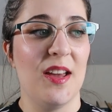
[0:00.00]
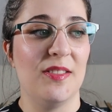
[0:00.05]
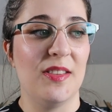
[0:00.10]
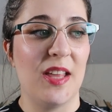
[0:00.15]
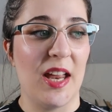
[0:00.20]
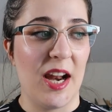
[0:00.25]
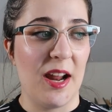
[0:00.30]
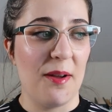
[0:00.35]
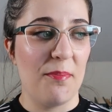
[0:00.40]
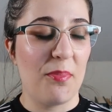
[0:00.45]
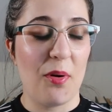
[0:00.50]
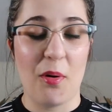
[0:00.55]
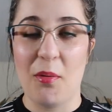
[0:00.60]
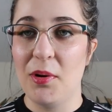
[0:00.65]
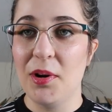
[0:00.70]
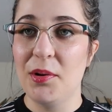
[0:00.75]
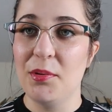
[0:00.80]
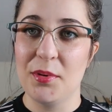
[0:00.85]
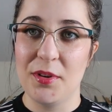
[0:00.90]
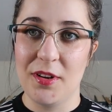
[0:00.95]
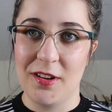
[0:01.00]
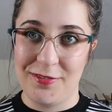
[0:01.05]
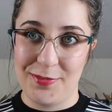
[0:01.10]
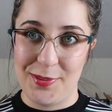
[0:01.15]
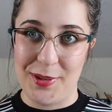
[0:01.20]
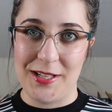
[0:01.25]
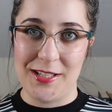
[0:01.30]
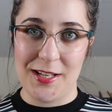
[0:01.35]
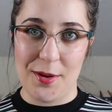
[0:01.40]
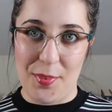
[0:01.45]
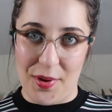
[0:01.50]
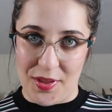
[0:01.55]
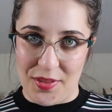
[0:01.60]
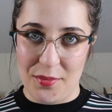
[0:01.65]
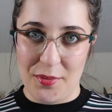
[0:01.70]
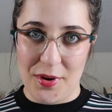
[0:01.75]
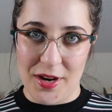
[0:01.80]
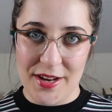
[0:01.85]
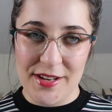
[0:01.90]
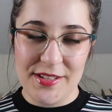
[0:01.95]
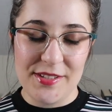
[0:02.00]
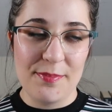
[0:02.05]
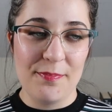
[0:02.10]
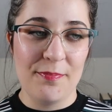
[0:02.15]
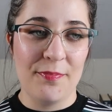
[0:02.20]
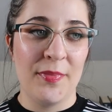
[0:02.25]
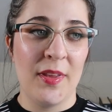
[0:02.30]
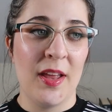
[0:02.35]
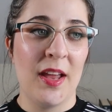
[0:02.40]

that I probably wouldn't have picked up otherwise.